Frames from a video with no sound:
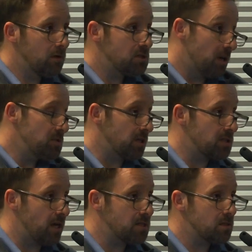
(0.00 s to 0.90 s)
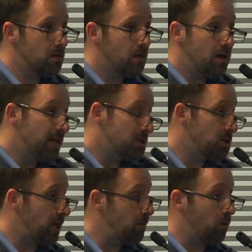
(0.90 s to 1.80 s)
Some success. It's a
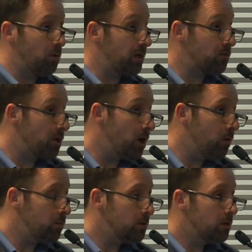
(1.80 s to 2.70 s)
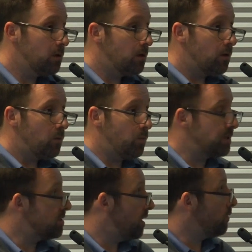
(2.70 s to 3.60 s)
shame that we'll never know.
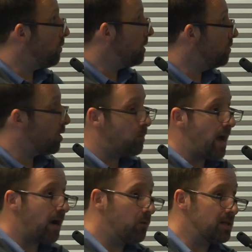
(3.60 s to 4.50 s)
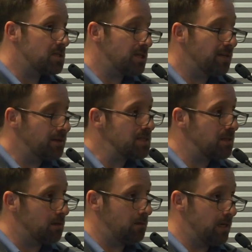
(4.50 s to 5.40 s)
But when we look back, we could see at least
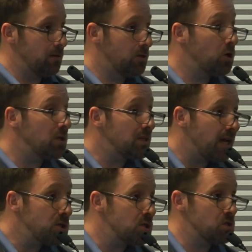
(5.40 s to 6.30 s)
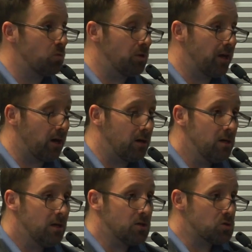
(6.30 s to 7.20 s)
the good intentions were there
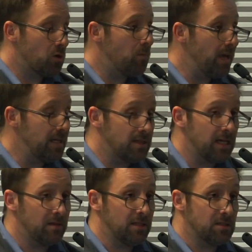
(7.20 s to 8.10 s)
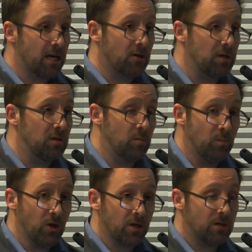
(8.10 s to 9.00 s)
to sort of maintain the integrity of the
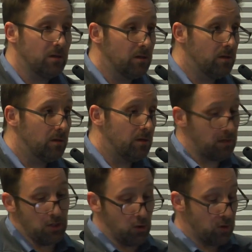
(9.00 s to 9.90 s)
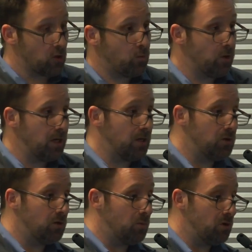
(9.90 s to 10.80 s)
book. They knew they were putting it
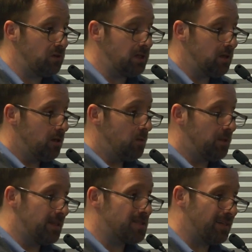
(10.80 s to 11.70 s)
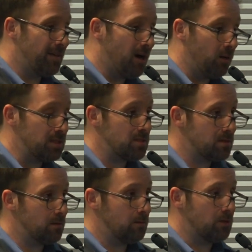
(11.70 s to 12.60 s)
into a movie, but they said, no,
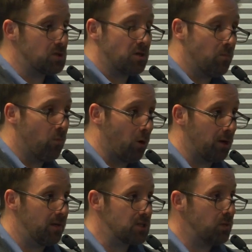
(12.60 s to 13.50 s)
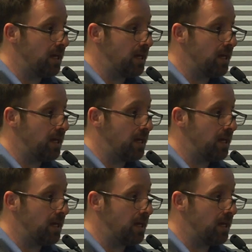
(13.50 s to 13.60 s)
there's something more to this.